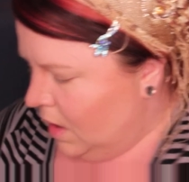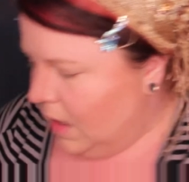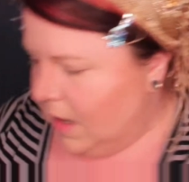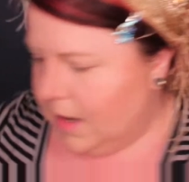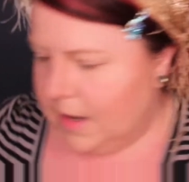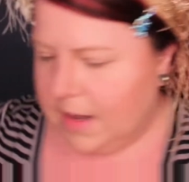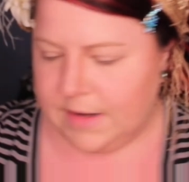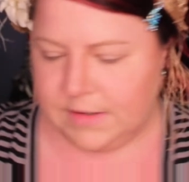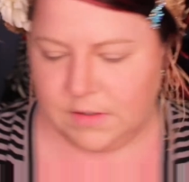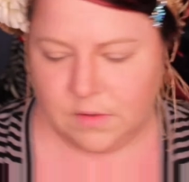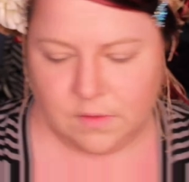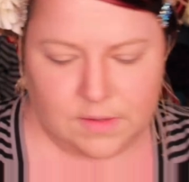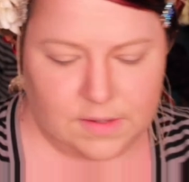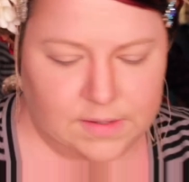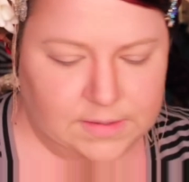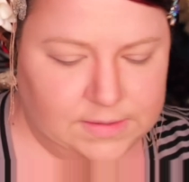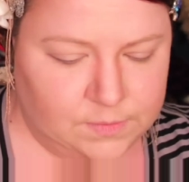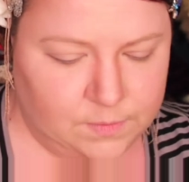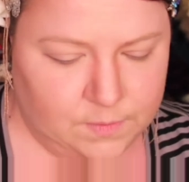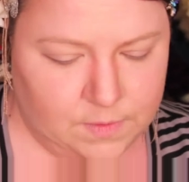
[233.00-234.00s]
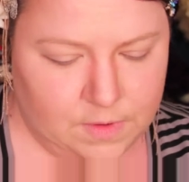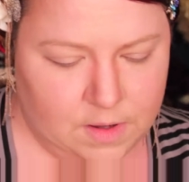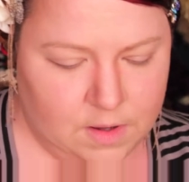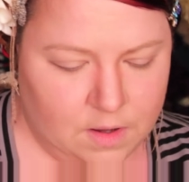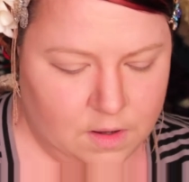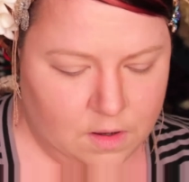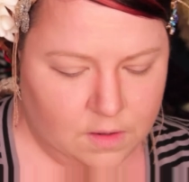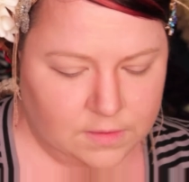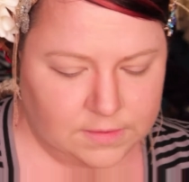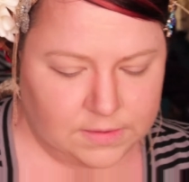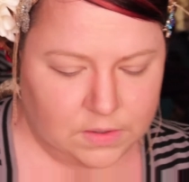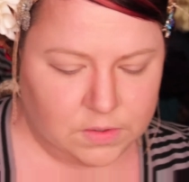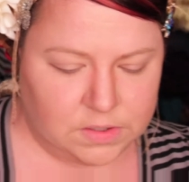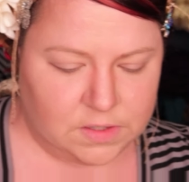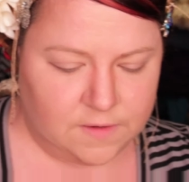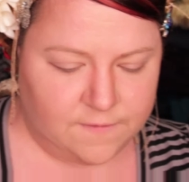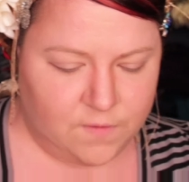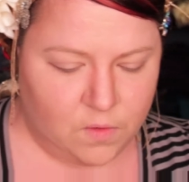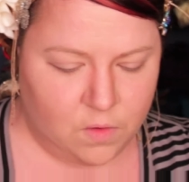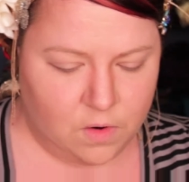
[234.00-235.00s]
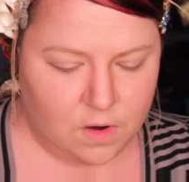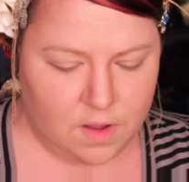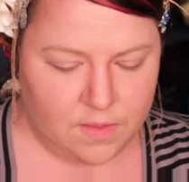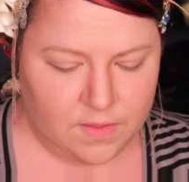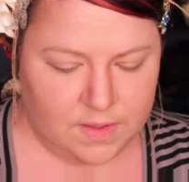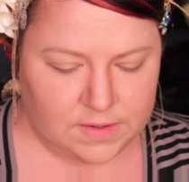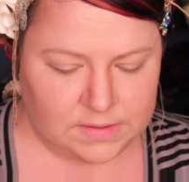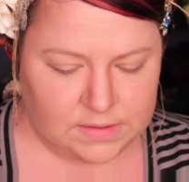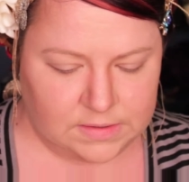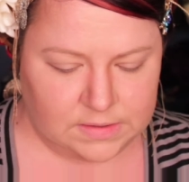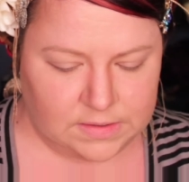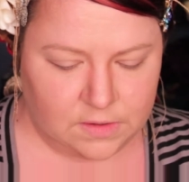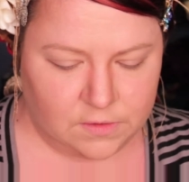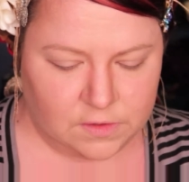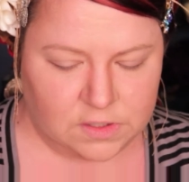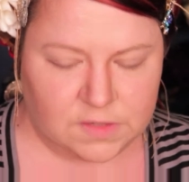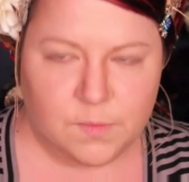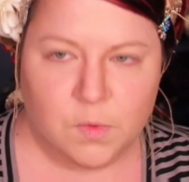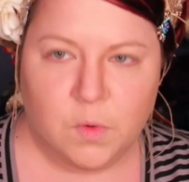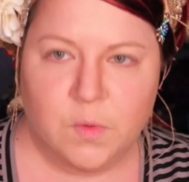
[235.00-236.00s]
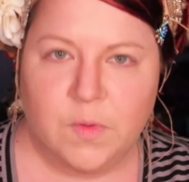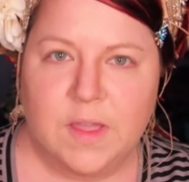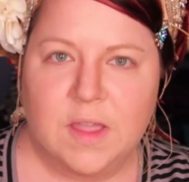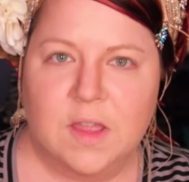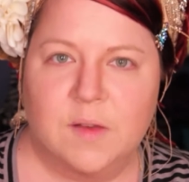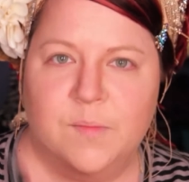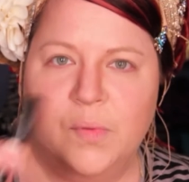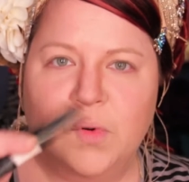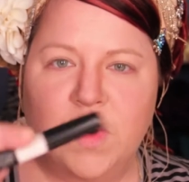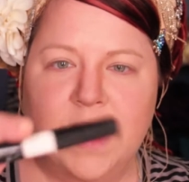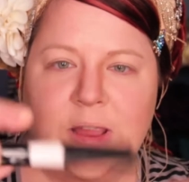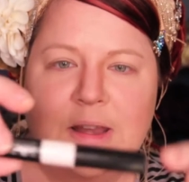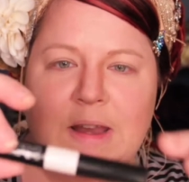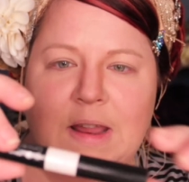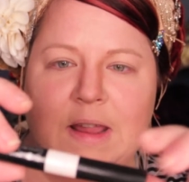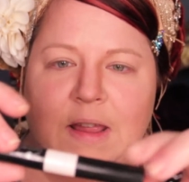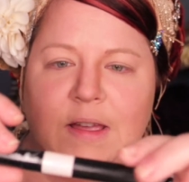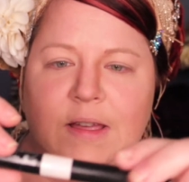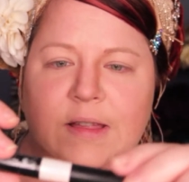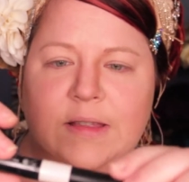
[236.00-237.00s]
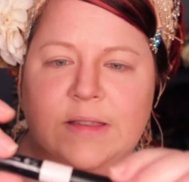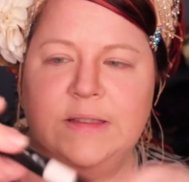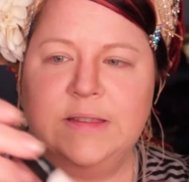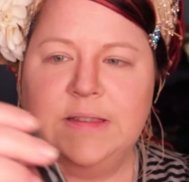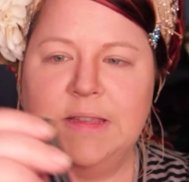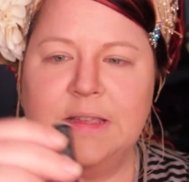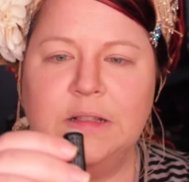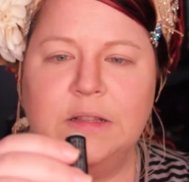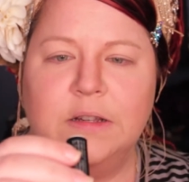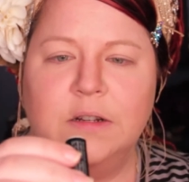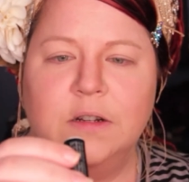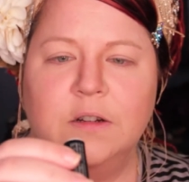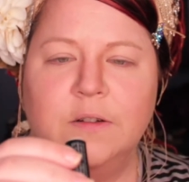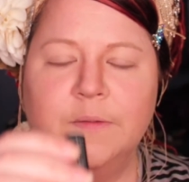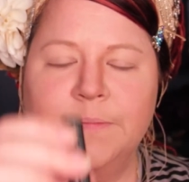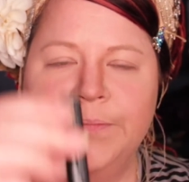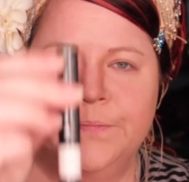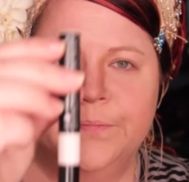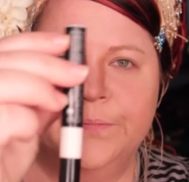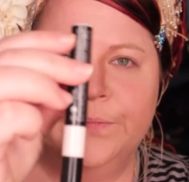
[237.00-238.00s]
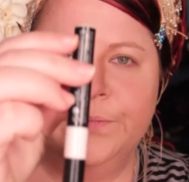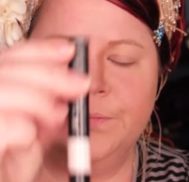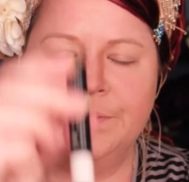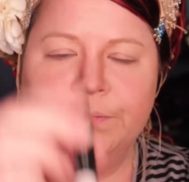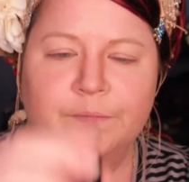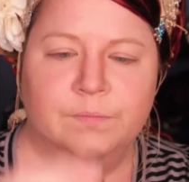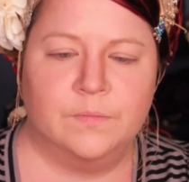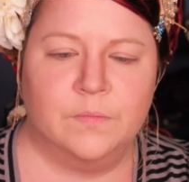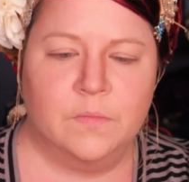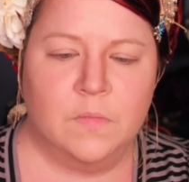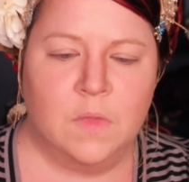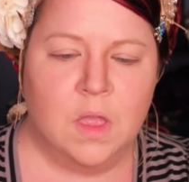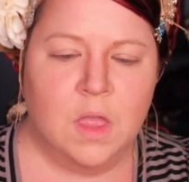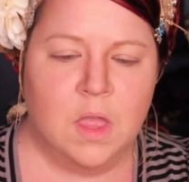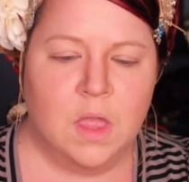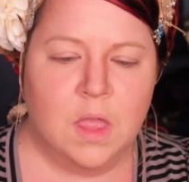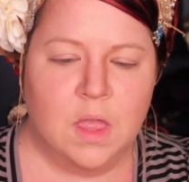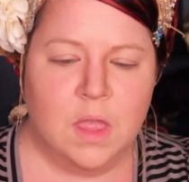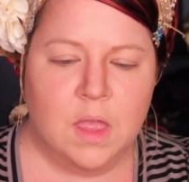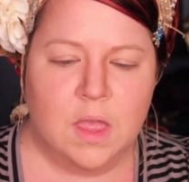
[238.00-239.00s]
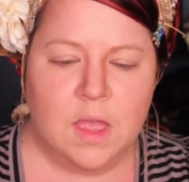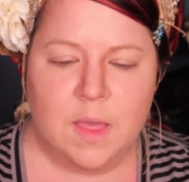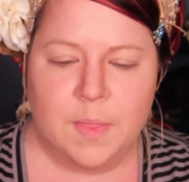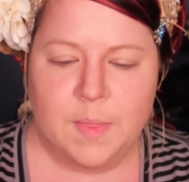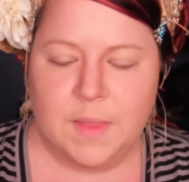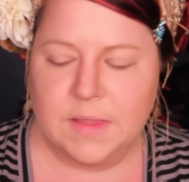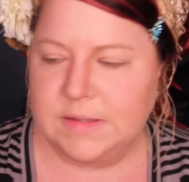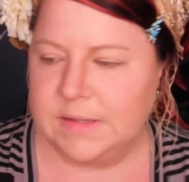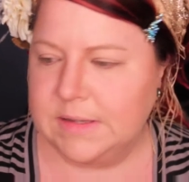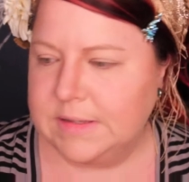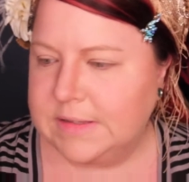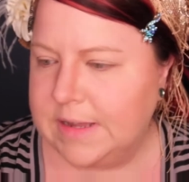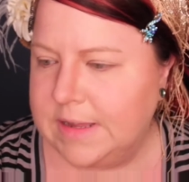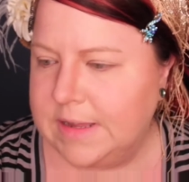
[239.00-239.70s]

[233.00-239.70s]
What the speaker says: And I do this, also Sephora, this is their Smoothing and Brightening Concealer. And this is